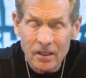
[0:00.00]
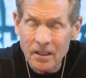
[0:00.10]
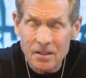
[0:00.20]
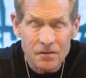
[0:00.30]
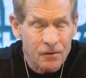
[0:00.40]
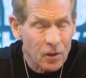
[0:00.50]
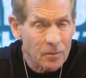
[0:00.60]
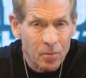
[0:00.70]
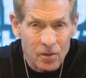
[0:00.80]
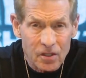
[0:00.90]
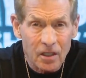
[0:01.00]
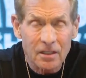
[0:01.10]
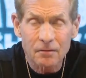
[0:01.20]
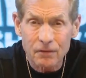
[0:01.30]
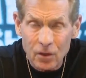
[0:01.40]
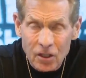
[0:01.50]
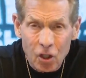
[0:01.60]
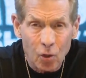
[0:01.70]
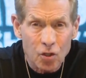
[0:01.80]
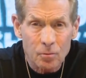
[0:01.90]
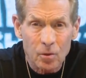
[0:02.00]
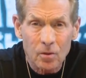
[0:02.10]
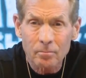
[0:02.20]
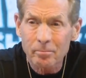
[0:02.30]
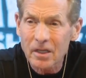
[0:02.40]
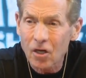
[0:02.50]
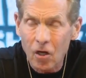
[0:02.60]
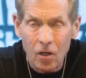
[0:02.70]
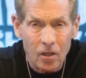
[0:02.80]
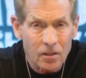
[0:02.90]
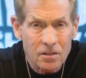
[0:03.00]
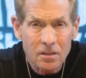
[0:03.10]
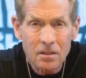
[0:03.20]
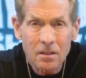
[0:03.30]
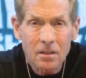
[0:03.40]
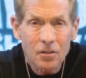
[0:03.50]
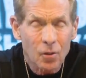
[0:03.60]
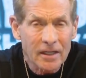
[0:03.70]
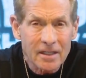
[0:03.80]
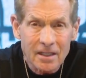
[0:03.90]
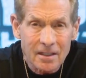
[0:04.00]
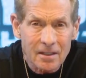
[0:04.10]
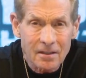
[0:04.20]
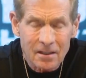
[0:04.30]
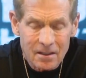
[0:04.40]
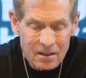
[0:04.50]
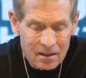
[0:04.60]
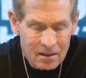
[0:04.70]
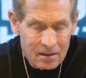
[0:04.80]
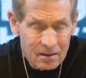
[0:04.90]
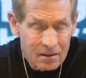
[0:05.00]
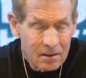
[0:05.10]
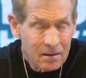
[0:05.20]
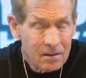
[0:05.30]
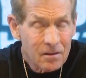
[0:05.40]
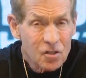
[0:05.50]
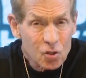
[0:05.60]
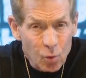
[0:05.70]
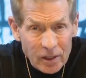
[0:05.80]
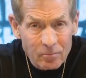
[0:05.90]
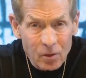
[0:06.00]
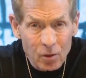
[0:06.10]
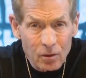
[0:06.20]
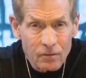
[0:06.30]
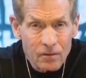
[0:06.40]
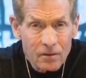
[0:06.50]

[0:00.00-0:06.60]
He is very productive, very coachable, big heart, great kid, sweet move.